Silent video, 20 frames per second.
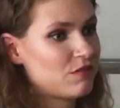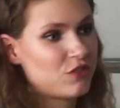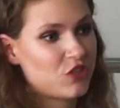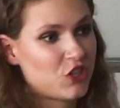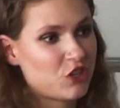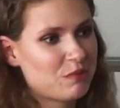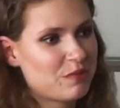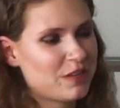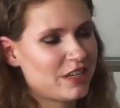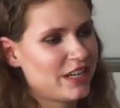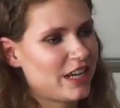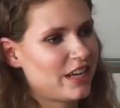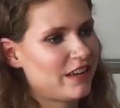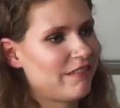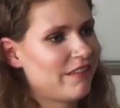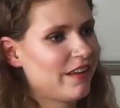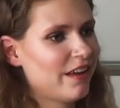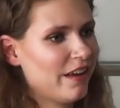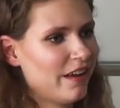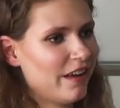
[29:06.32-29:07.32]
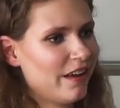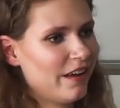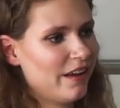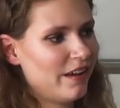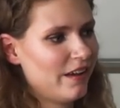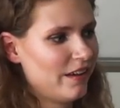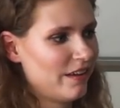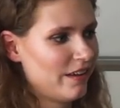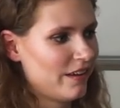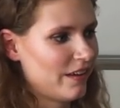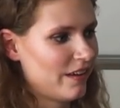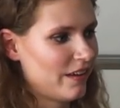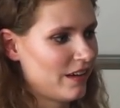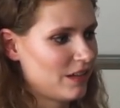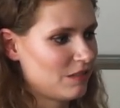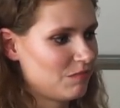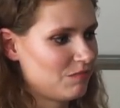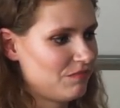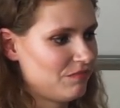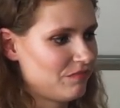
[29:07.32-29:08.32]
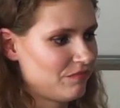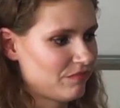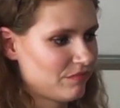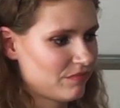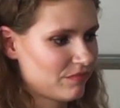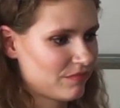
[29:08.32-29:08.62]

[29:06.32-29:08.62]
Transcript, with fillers: of Germany, and um,